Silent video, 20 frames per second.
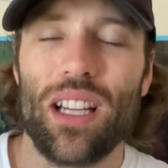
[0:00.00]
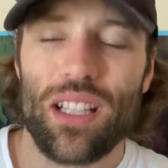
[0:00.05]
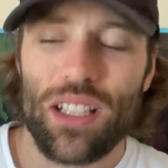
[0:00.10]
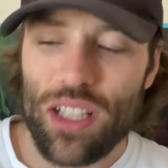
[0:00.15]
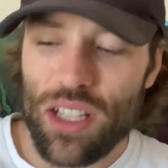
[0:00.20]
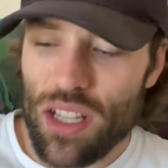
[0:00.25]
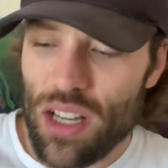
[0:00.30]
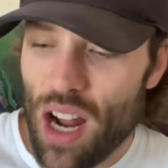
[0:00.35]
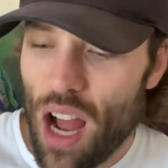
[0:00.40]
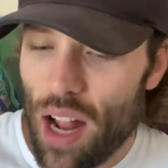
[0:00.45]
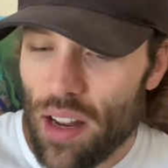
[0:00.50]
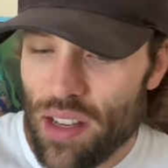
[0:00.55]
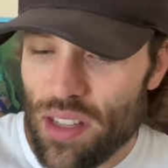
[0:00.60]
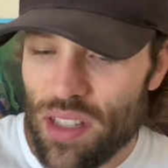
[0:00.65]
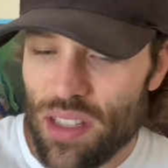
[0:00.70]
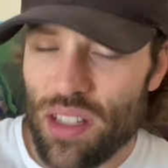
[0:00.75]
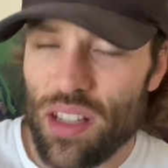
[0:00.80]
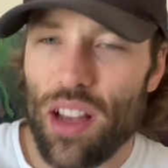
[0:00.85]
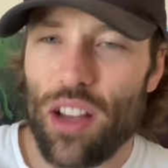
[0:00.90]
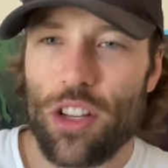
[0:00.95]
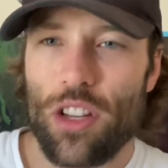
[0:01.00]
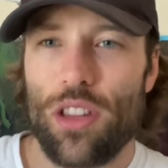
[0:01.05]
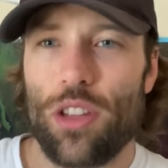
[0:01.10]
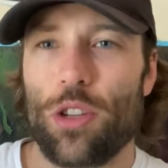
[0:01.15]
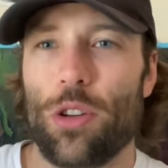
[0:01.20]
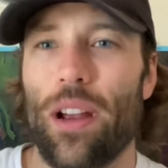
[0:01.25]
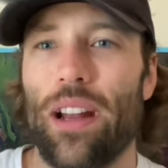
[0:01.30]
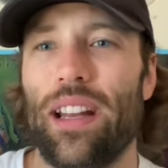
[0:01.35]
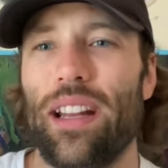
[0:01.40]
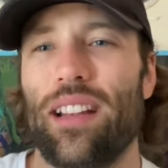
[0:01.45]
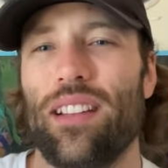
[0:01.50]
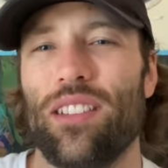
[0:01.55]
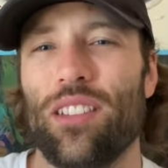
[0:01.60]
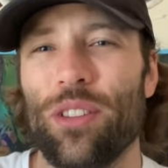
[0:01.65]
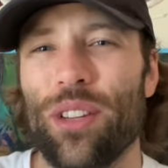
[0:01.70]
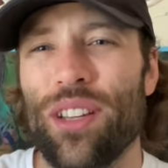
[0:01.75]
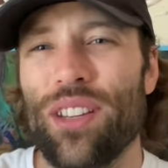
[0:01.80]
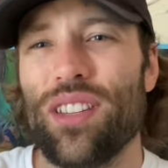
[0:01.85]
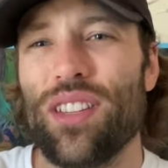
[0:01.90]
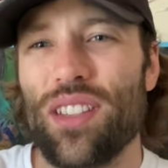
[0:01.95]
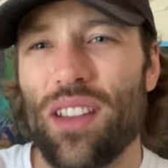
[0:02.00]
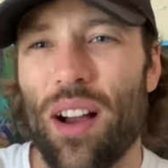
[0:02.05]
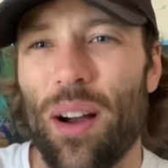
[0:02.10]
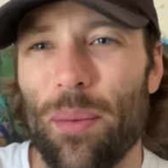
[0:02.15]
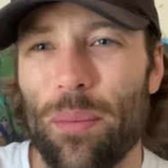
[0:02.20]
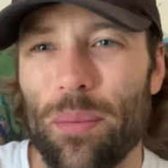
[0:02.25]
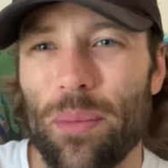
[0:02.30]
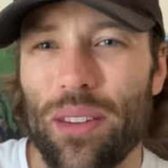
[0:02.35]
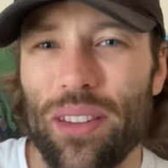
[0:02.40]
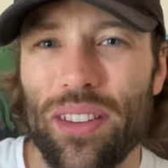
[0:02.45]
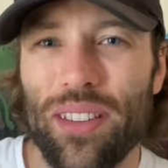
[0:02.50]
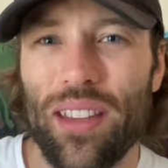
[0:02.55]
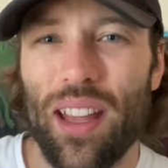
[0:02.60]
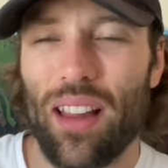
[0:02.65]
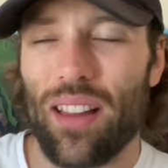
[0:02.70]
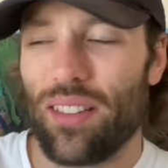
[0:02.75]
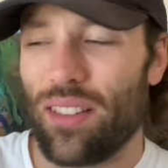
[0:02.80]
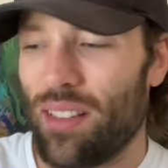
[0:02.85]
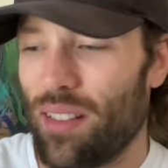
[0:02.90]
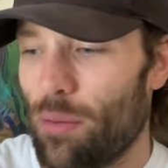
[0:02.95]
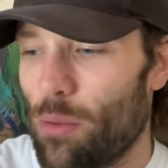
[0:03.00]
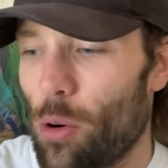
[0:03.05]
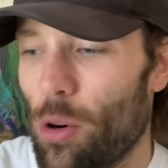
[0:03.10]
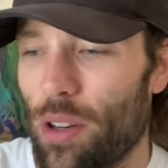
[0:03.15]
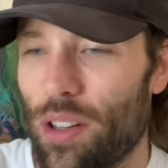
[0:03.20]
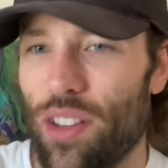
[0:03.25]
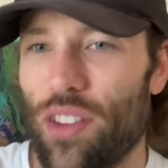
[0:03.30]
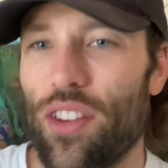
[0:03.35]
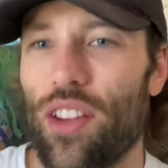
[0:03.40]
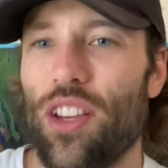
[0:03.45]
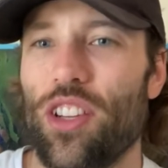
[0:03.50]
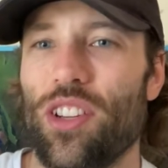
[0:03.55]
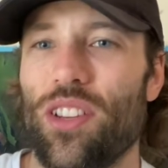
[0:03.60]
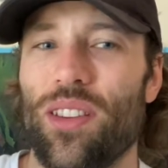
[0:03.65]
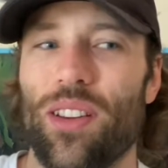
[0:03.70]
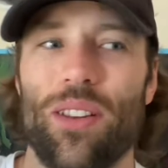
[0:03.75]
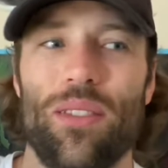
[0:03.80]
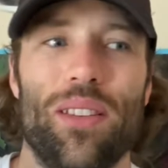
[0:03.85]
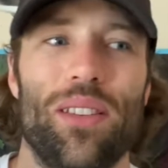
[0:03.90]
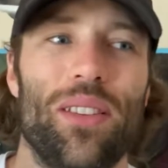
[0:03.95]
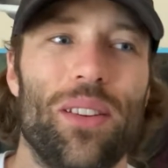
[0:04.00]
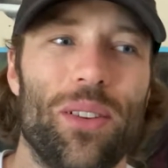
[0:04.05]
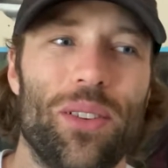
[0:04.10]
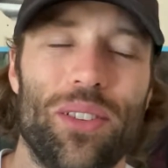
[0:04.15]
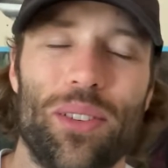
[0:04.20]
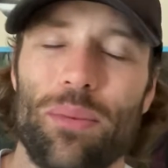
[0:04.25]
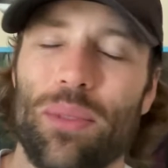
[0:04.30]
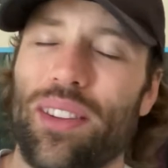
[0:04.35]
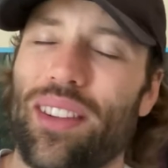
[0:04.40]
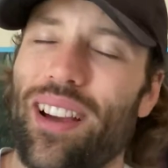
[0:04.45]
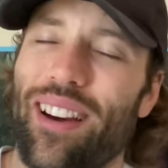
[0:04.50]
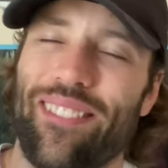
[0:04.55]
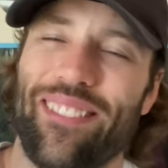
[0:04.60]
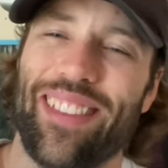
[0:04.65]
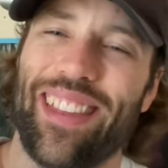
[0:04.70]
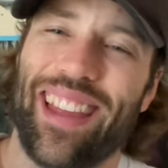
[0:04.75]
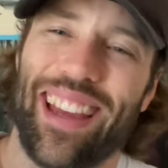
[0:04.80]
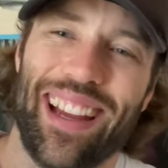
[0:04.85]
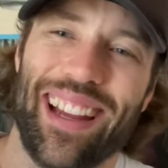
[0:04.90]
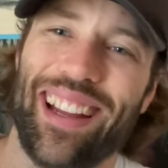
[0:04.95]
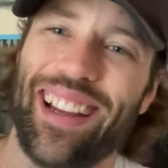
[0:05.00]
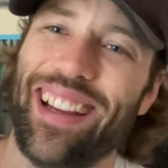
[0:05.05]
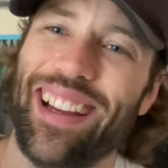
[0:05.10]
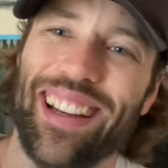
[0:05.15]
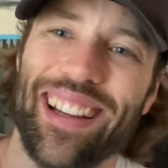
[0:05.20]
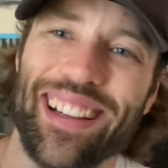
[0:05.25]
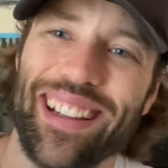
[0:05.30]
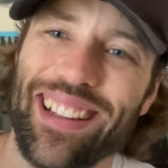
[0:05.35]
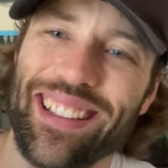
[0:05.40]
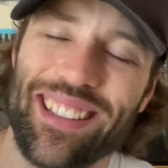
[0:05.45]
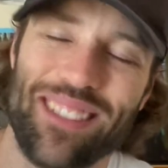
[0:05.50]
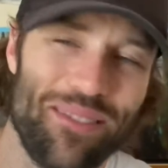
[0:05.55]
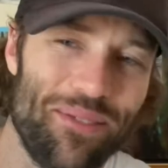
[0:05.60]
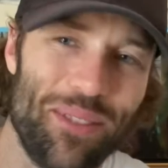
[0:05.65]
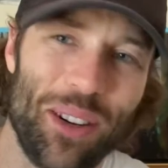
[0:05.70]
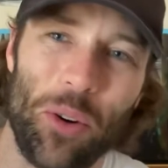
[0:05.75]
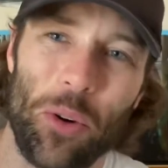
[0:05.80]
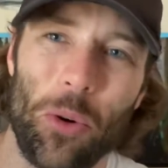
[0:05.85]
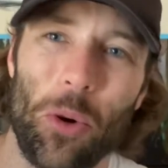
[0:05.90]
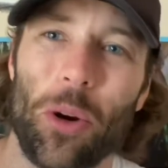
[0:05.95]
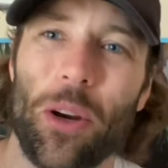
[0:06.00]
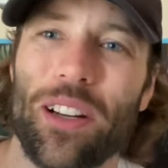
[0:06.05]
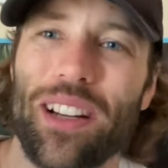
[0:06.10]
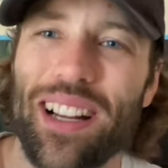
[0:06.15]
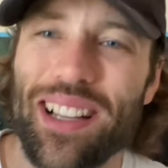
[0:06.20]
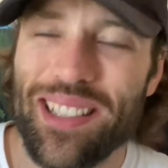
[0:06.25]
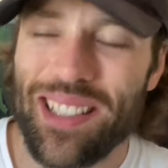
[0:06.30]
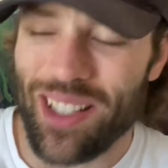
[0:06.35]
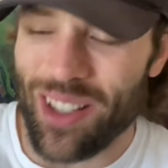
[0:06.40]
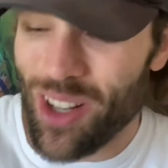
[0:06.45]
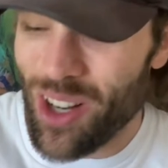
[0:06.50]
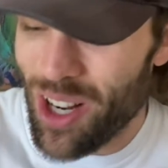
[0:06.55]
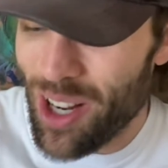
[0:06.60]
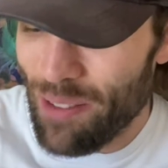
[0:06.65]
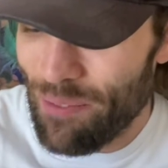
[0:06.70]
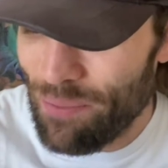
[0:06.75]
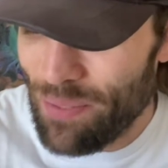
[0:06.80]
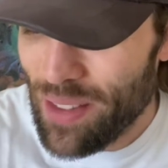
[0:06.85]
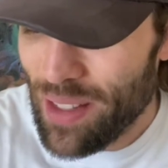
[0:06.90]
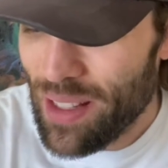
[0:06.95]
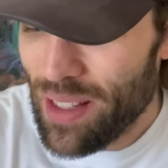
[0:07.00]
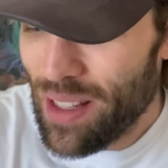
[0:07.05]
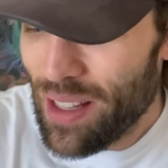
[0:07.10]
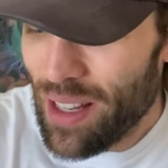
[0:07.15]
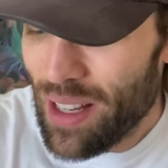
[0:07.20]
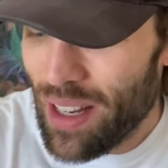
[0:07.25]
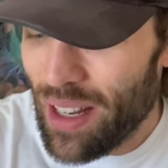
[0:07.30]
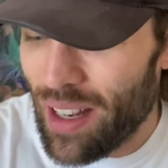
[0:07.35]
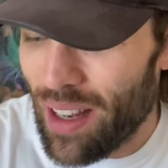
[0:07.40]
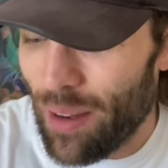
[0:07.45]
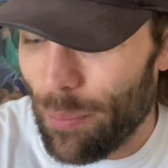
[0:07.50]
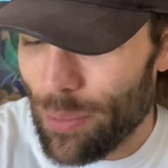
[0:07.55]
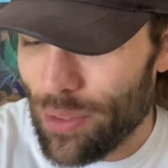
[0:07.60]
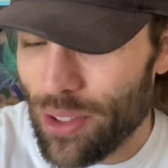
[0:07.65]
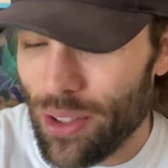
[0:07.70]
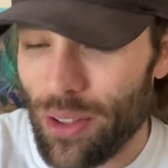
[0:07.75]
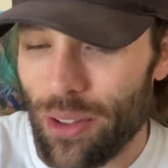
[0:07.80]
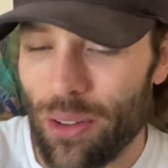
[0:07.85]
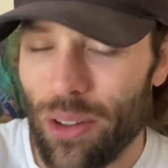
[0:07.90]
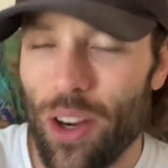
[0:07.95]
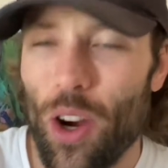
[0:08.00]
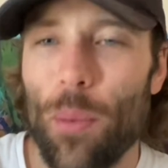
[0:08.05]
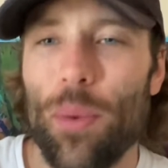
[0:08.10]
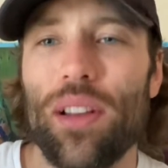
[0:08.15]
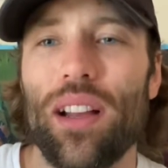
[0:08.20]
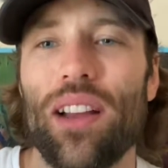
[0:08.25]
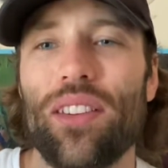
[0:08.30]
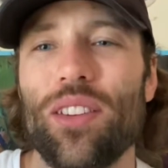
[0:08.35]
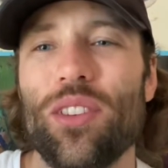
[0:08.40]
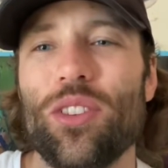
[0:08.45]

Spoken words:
just an honest discussion of the training, because there is some skeleton of organization there, and then there's some stuff that isn't very organized at all. So I hope you guys